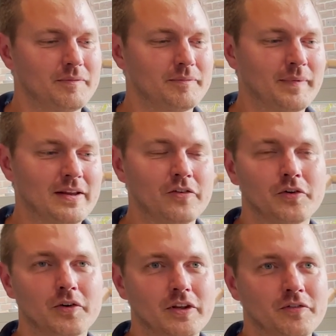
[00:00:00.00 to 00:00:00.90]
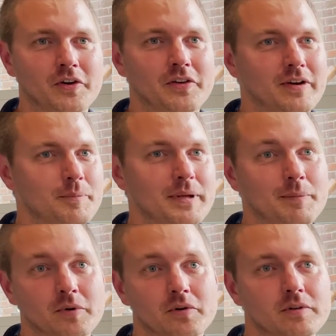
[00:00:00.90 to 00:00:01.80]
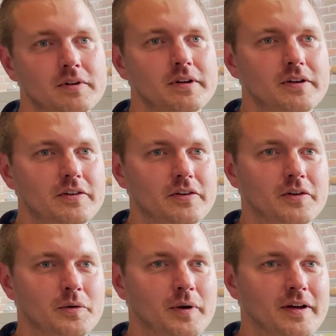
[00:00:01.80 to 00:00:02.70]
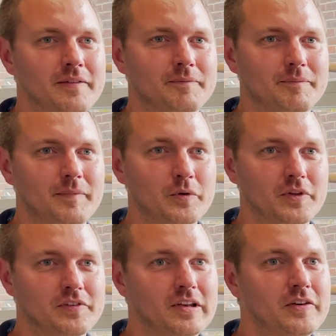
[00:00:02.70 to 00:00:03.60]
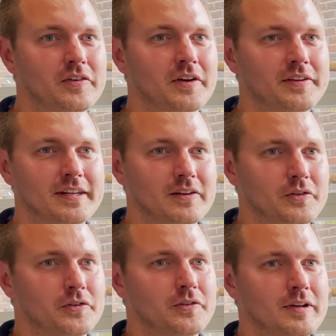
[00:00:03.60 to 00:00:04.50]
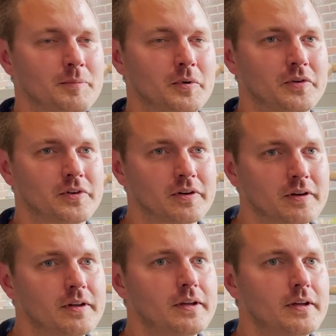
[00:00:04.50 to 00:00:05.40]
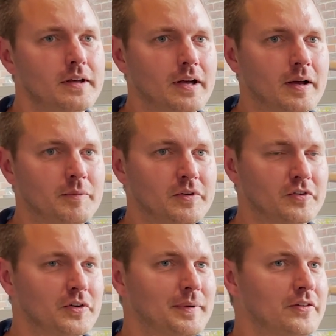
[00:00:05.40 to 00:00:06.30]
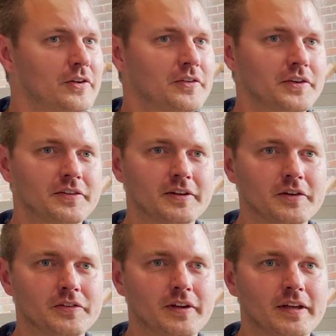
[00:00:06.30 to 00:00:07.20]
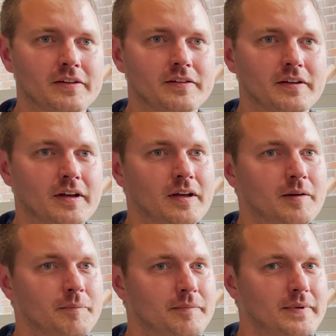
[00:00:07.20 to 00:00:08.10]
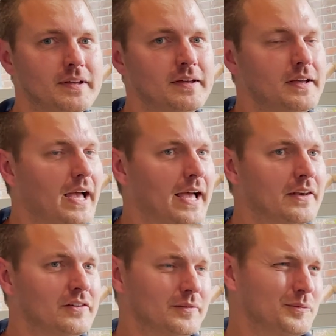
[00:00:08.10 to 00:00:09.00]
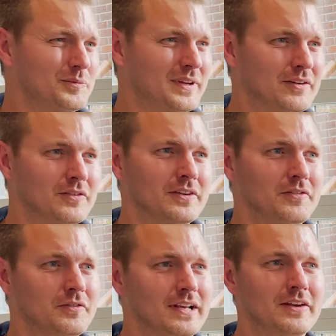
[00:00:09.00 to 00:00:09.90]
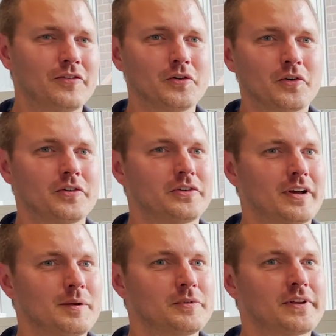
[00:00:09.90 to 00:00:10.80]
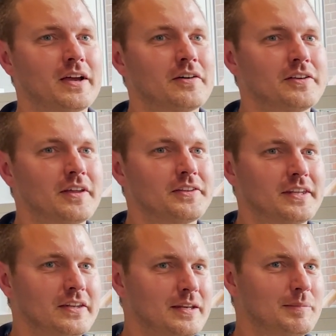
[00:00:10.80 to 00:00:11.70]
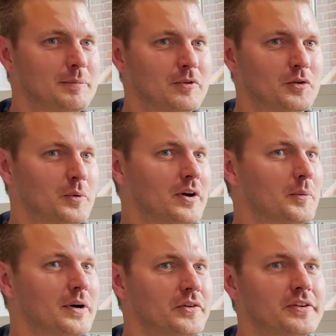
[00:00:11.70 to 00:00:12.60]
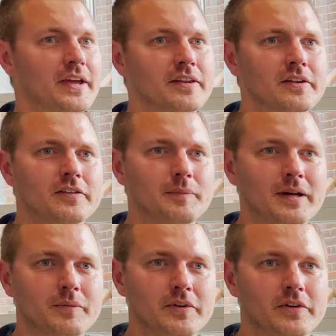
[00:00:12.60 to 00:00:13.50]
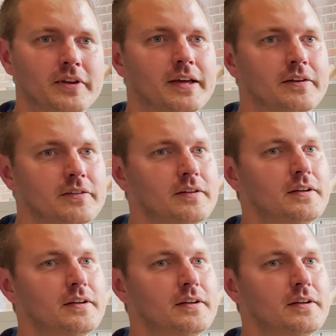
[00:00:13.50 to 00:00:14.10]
Making sure that you've got the right people to build the solution, I think, is also really important. You've got to make sure you've got the skill set. And given the really short timescale, I think you need people that work well together to be able to do that,